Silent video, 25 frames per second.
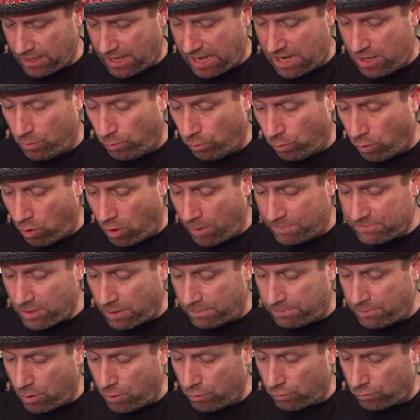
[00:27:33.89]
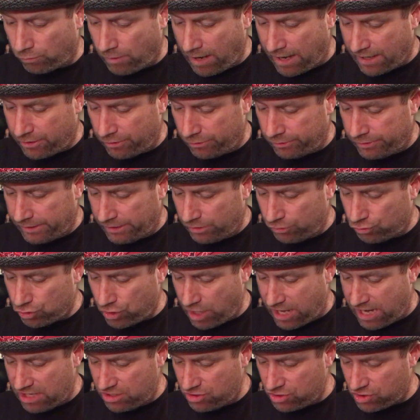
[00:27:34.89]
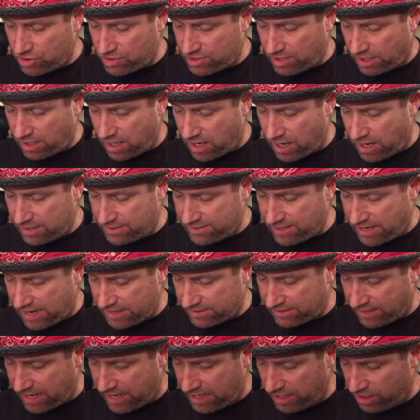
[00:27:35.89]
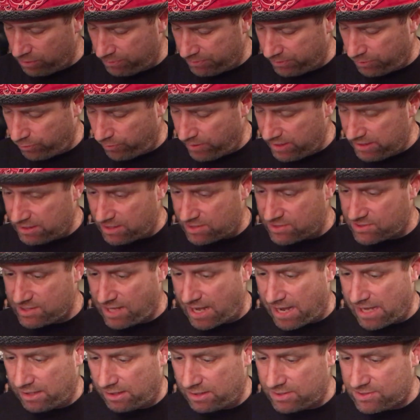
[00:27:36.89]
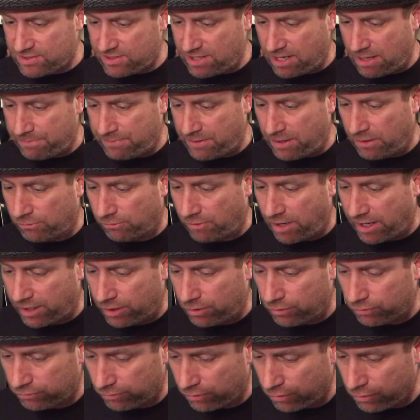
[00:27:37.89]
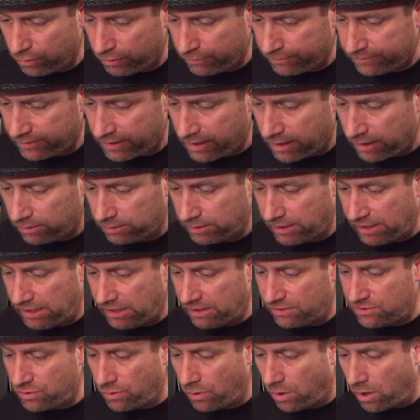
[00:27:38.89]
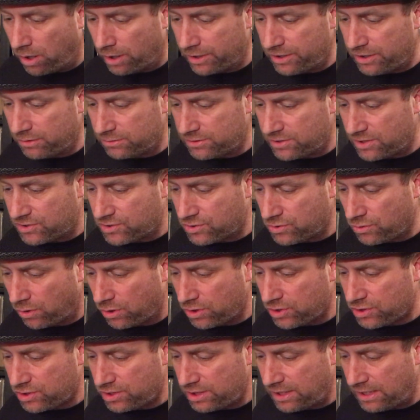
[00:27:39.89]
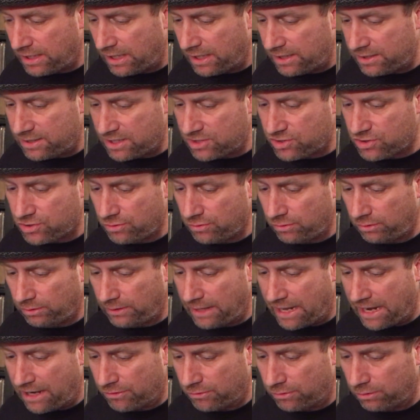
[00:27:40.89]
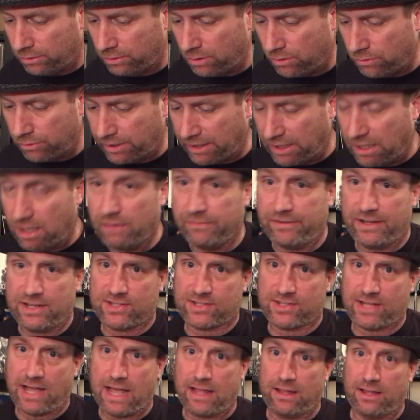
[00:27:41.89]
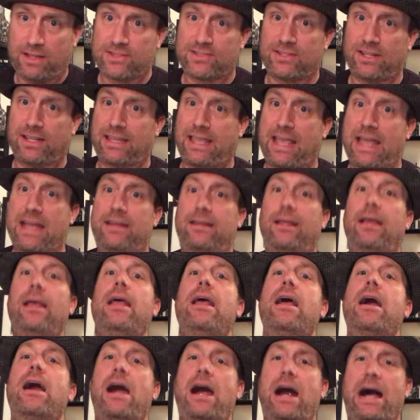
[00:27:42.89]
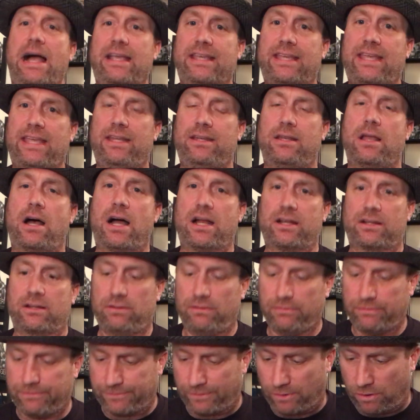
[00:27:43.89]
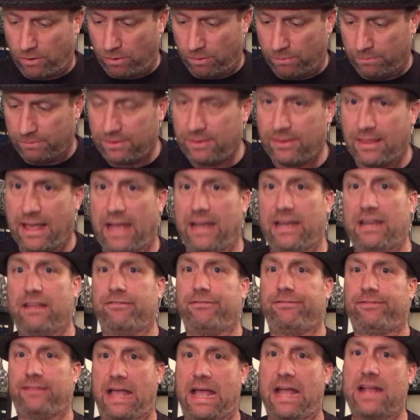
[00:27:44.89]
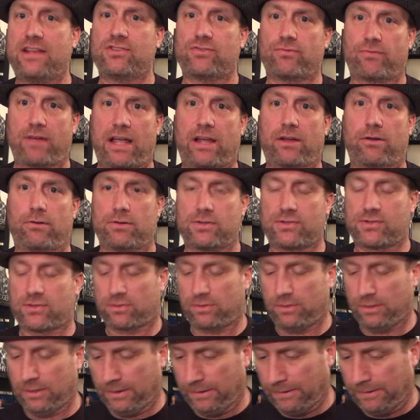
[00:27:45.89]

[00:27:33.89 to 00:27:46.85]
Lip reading: A warped or bowed record changes the contact angle between the stylus tip and record groove, leading to audio distortion and additional lateral loading of a stylus. Again, I cannot confirm that it flattens records.